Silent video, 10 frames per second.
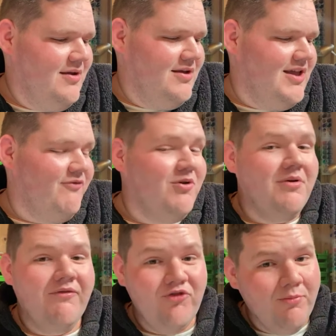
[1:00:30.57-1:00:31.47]
If you're
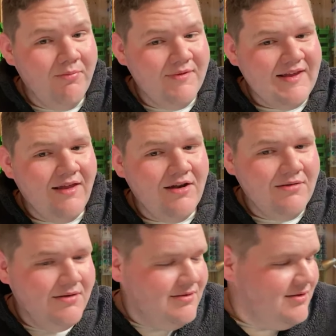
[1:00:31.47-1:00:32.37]
selling
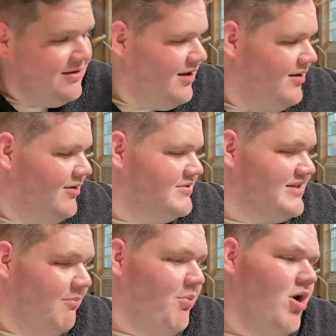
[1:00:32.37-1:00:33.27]

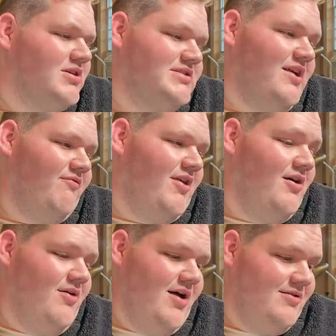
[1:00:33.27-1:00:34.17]
subpar stuff,
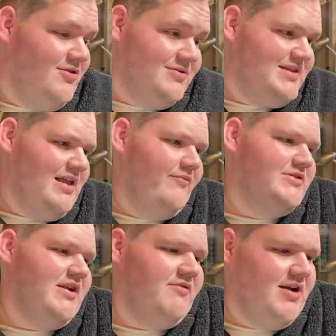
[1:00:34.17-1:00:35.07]
though, don't sell it for
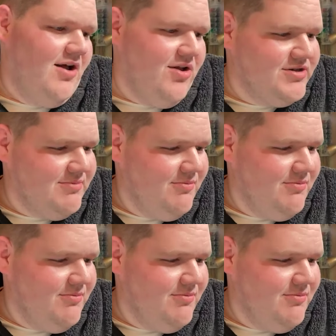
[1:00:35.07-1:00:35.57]
$70.